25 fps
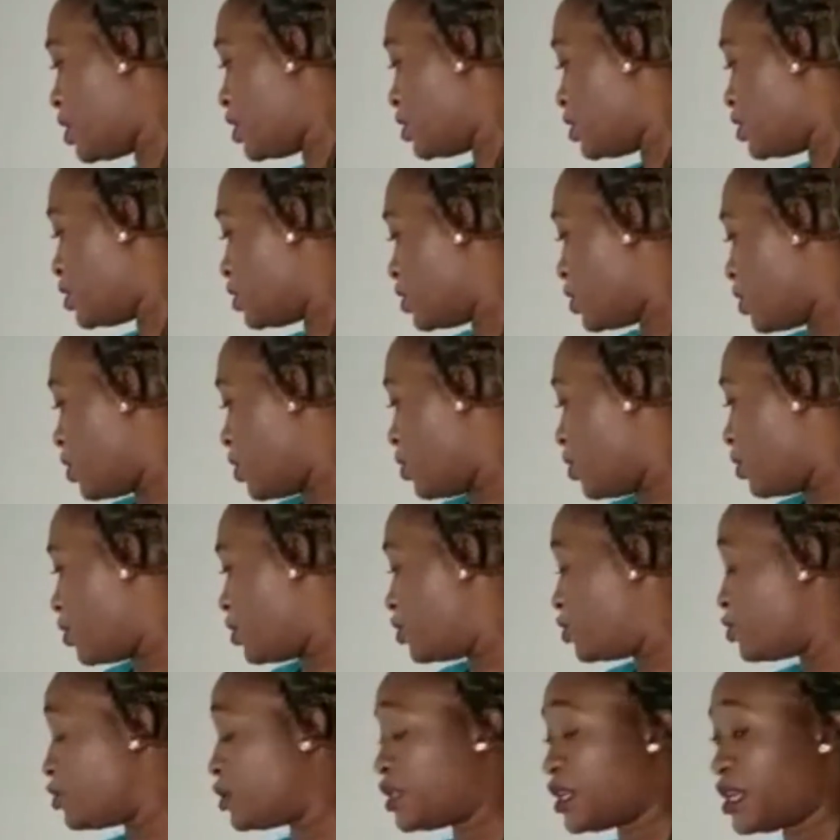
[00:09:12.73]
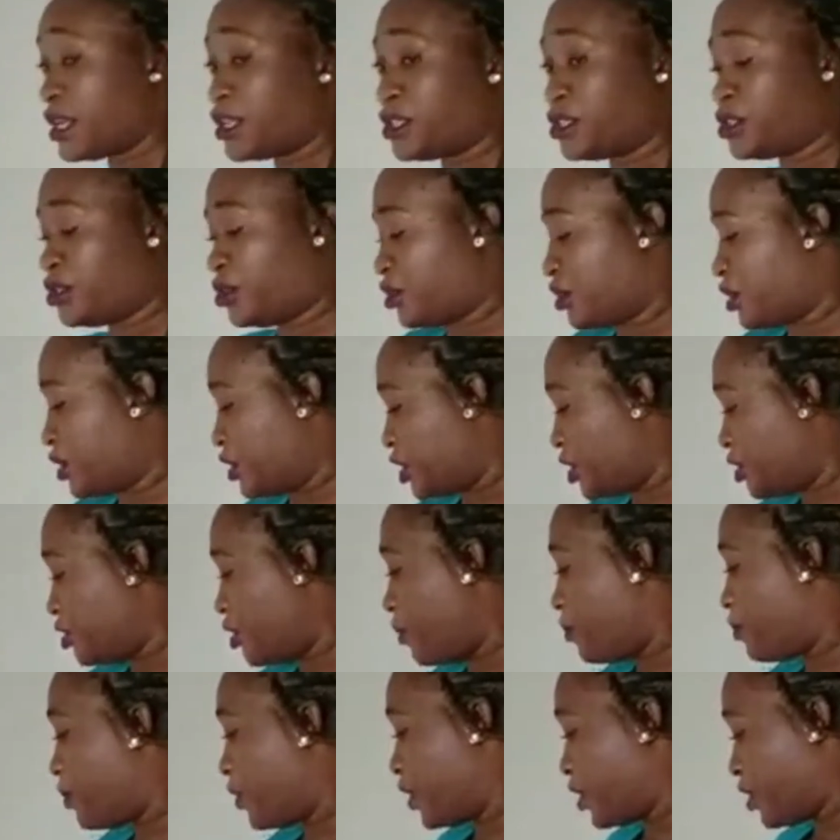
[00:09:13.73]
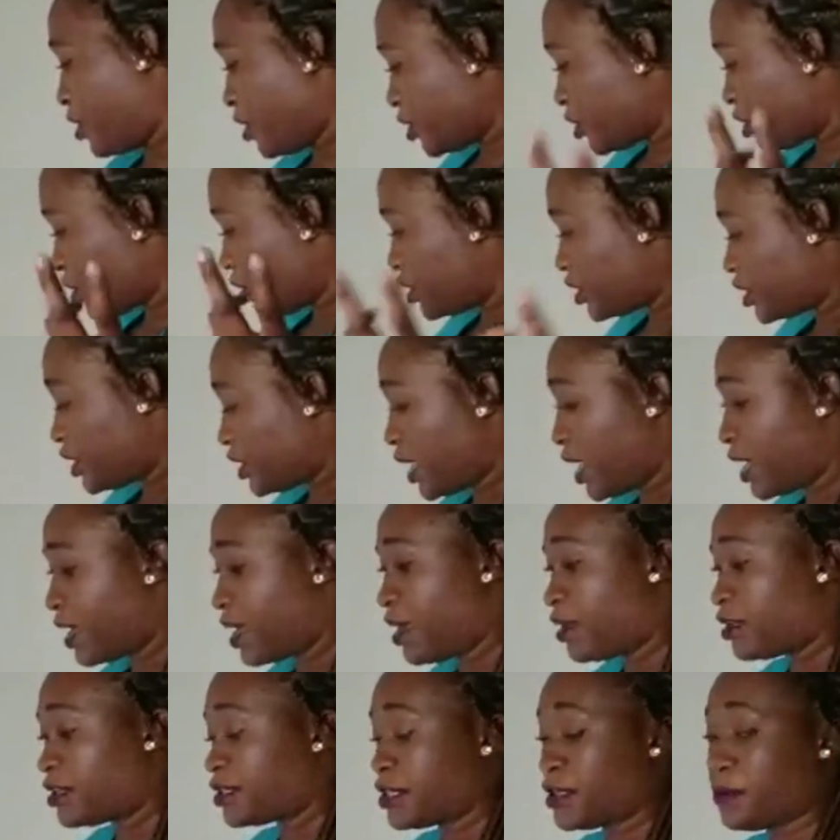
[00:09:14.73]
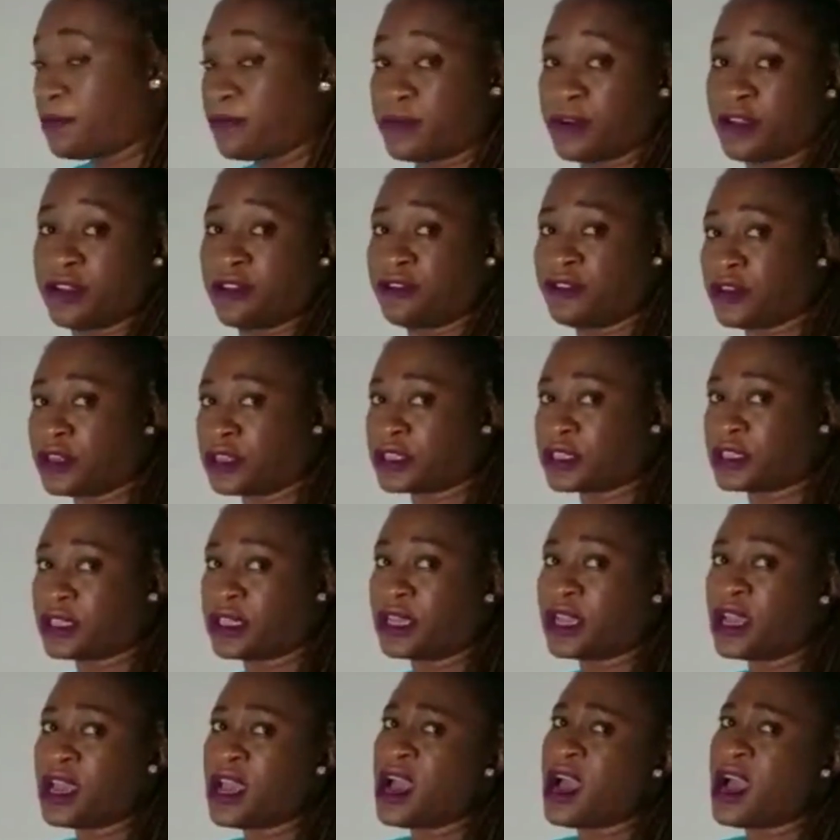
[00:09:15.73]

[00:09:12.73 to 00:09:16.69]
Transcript: So you take your seizure precautions, like I said previously.